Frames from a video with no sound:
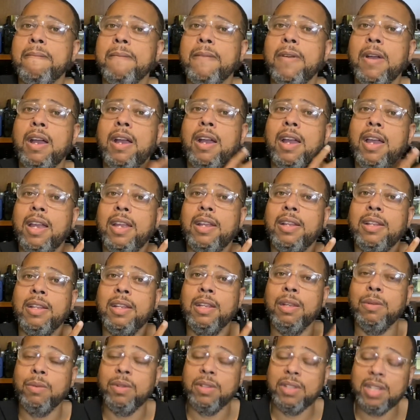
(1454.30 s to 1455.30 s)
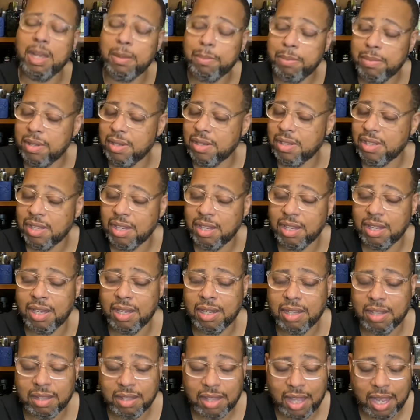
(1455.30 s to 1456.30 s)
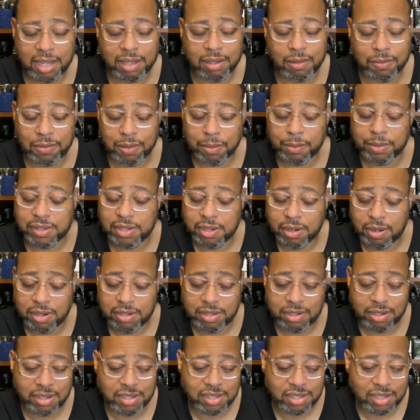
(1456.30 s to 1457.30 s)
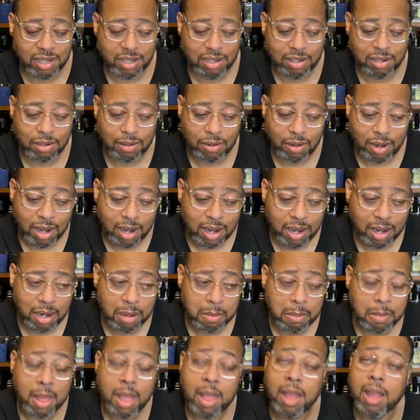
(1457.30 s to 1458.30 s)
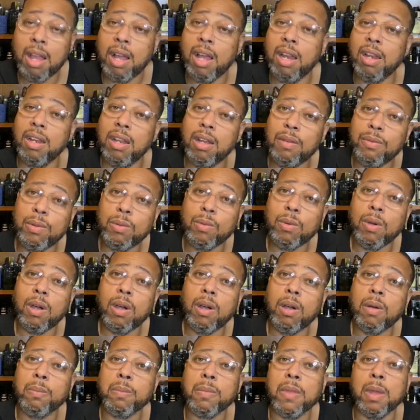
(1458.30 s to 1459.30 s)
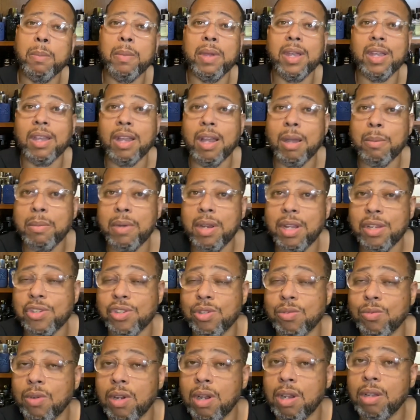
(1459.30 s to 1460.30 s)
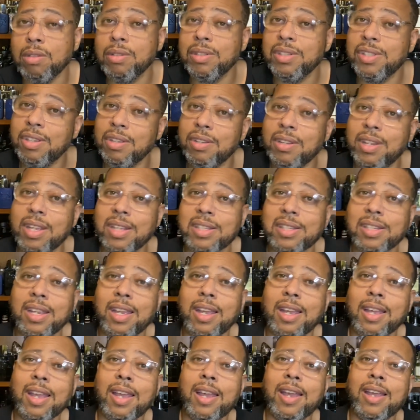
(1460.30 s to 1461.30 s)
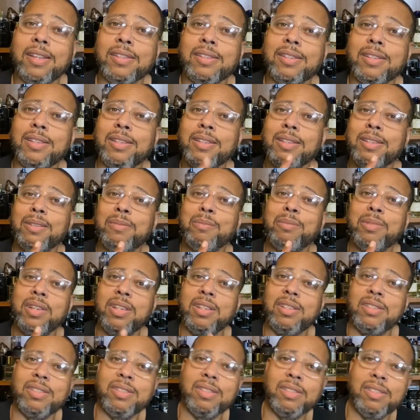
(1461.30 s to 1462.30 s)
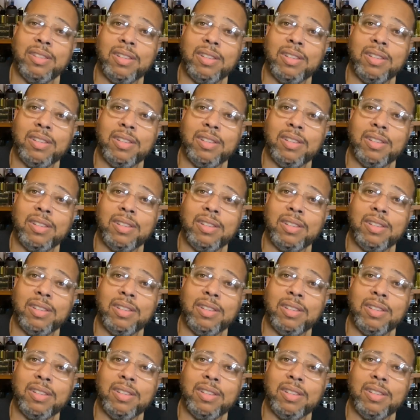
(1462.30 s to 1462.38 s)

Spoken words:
All right. That being said, thank you for returning to the scene of the crime. I love you all, and may God bless you all. Until next time, guys. Peace.